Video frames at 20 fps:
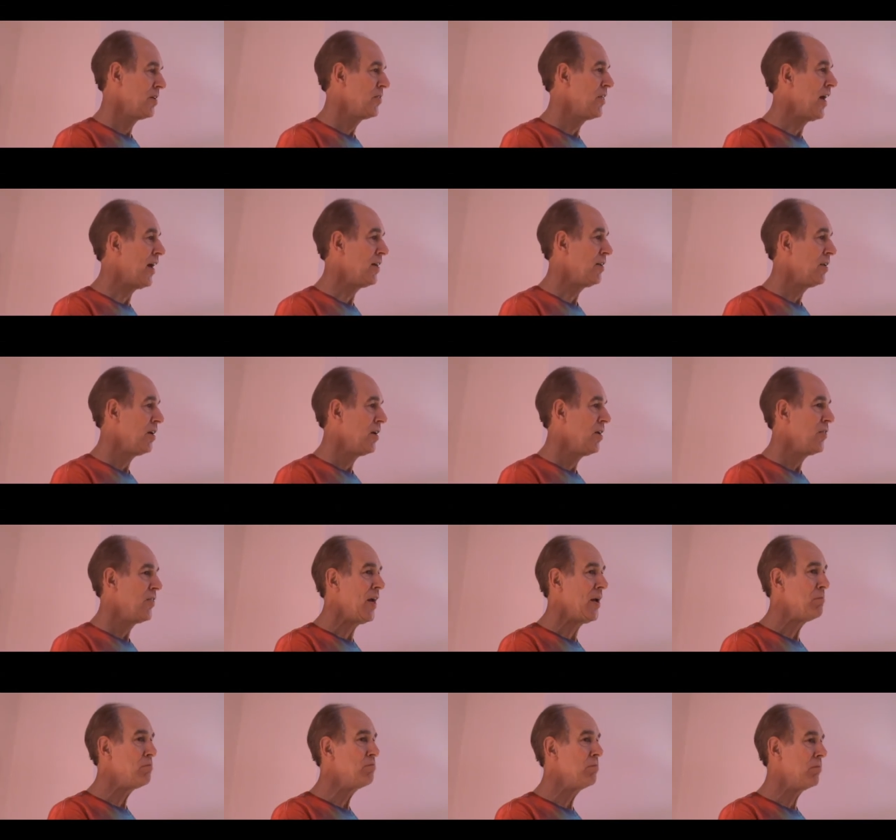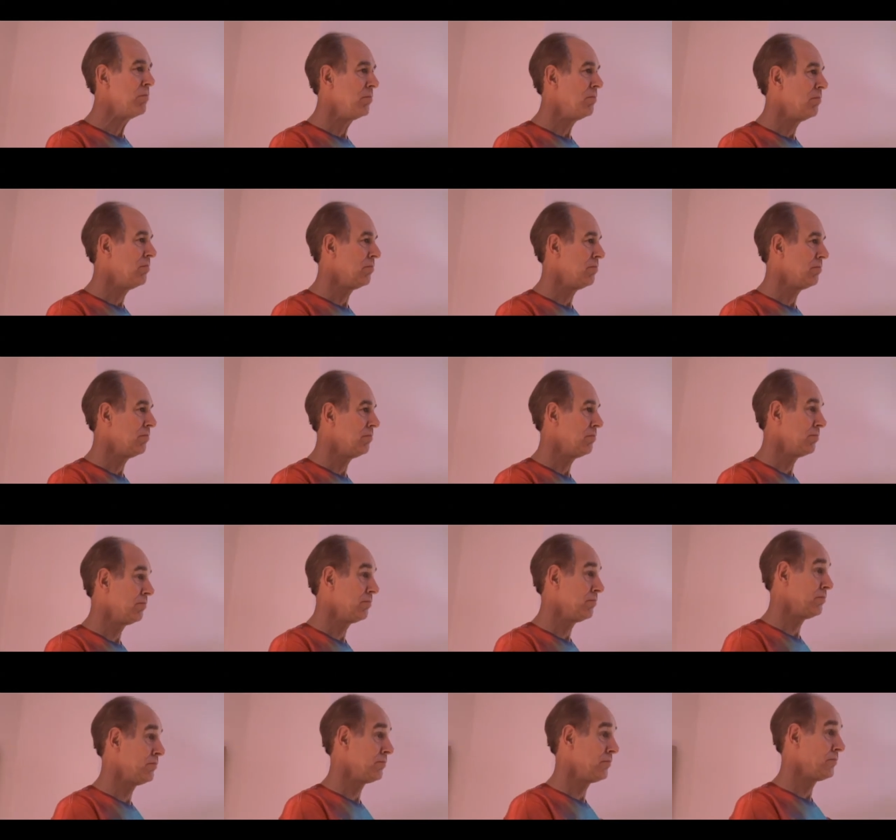That, um, to
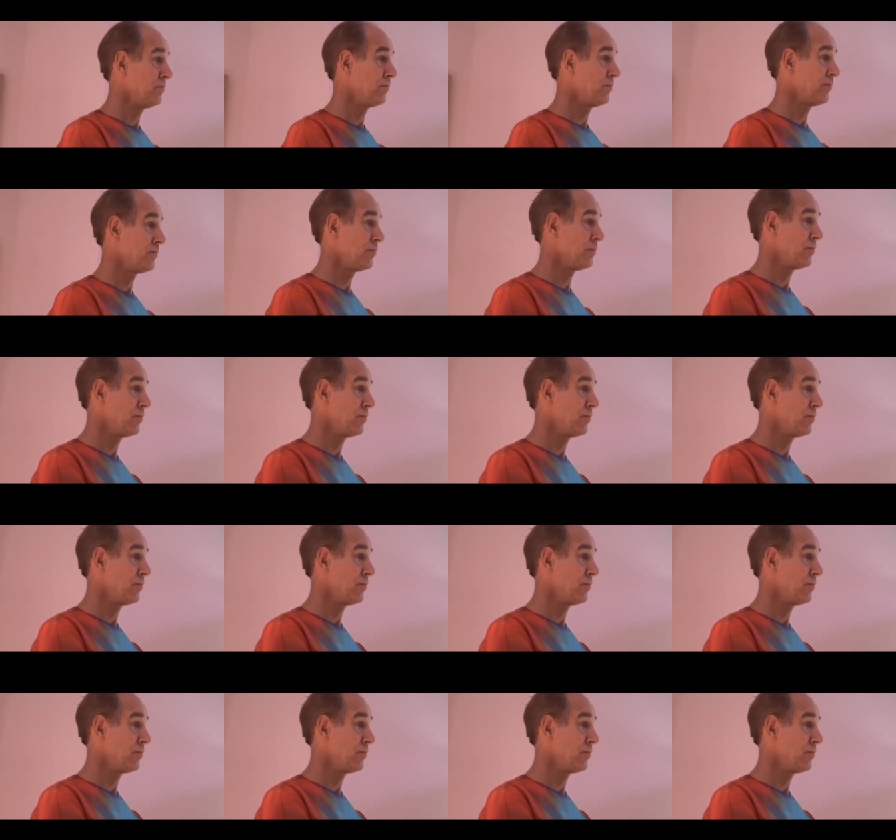understand what